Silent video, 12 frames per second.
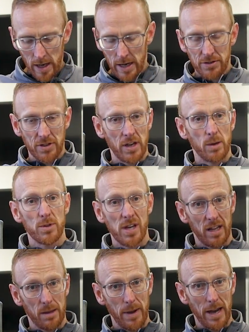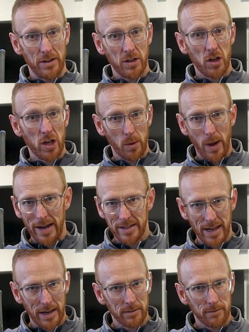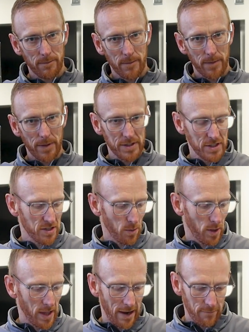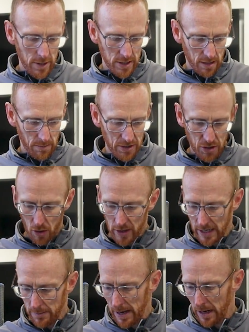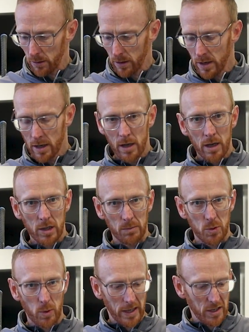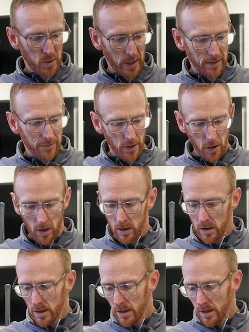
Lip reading: It's the new TaylorMade Qi10. This is the one that everybody's going to be talking about come 2024.